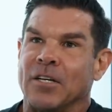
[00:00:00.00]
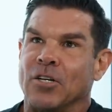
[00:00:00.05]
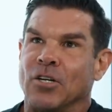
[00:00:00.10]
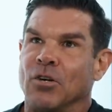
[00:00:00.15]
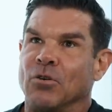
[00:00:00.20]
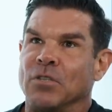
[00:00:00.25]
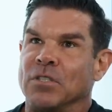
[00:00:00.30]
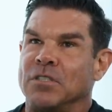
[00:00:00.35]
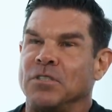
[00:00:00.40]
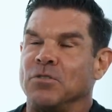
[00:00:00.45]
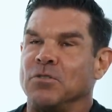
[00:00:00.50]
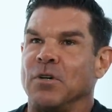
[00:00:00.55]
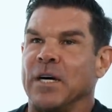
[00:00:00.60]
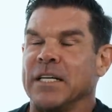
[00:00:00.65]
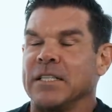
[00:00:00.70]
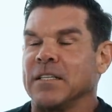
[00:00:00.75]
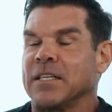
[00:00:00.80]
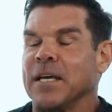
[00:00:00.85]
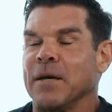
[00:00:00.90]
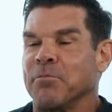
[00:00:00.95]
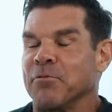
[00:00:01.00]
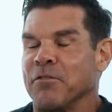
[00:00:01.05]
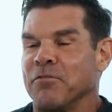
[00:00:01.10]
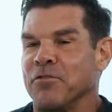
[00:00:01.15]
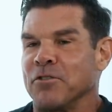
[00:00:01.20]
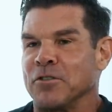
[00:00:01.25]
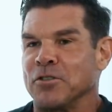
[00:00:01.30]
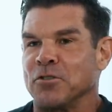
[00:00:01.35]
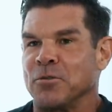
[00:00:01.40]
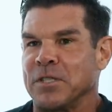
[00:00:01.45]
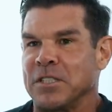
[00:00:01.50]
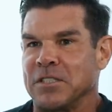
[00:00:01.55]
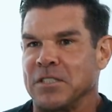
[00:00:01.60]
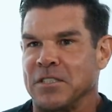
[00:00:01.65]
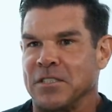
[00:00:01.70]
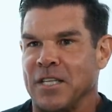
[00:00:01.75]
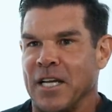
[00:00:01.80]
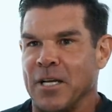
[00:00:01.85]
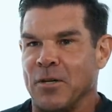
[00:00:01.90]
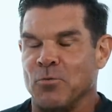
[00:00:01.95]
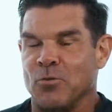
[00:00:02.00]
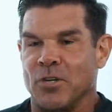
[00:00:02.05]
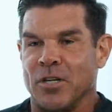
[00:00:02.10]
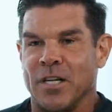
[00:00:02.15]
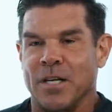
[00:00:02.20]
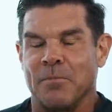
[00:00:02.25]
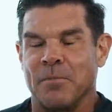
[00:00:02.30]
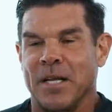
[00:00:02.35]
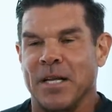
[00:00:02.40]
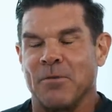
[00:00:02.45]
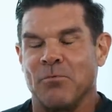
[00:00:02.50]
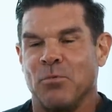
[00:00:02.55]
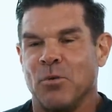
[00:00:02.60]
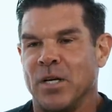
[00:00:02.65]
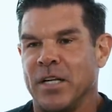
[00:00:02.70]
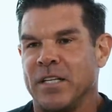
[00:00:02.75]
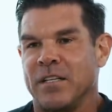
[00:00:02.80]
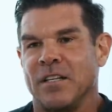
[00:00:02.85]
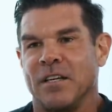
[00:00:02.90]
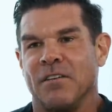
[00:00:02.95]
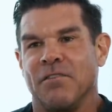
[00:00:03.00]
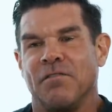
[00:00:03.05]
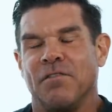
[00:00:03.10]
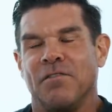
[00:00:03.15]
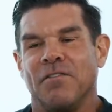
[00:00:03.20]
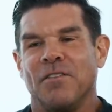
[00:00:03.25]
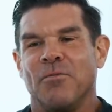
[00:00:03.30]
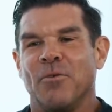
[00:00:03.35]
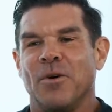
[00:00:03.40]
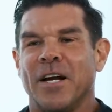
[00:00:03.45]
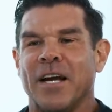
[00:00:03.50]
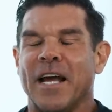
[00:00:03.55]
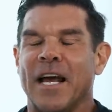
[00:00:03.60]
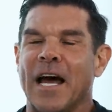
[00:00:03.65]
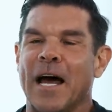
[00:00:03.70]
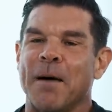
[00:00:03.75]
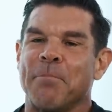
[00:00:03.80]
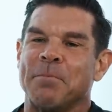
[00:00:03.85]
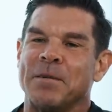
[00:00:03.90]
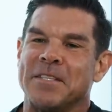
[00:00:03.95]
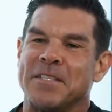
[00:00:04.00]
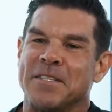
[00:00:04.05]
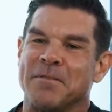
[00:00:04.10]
going to, I kept referring to it as a psych ward. I'm like, what the, what happened